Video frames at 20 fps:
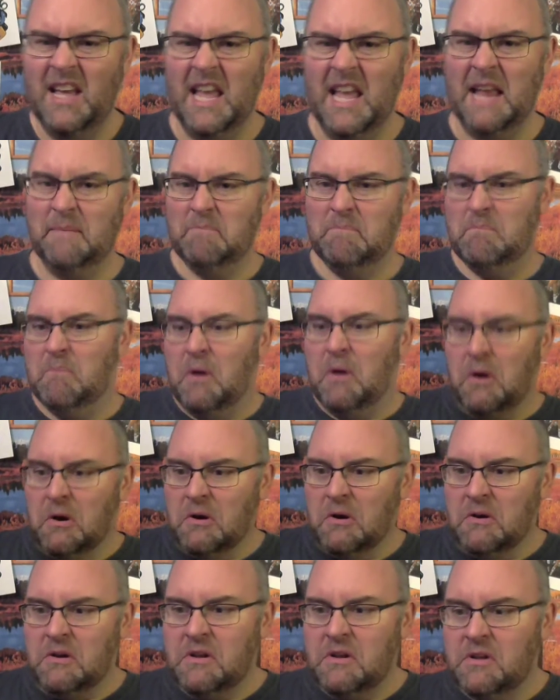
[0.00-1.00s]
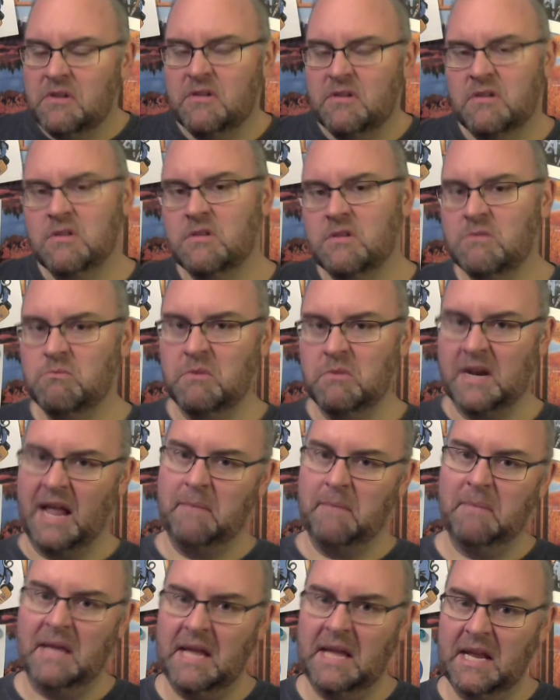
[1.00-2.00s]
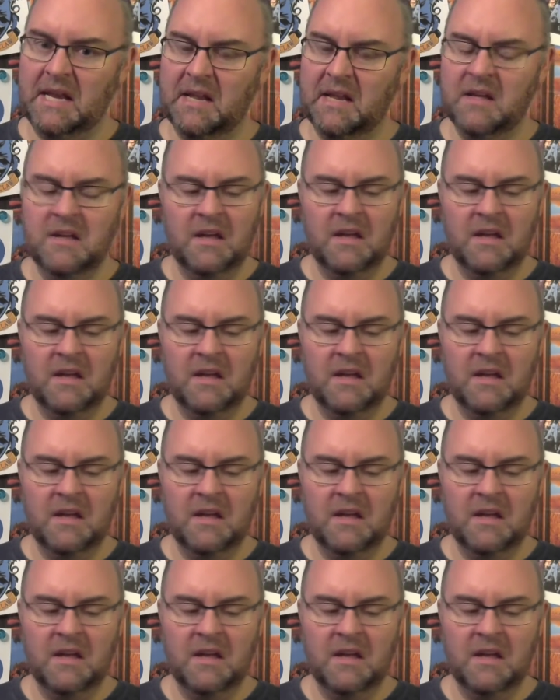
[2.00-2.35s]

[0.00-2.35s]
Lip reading: it burned when I peed.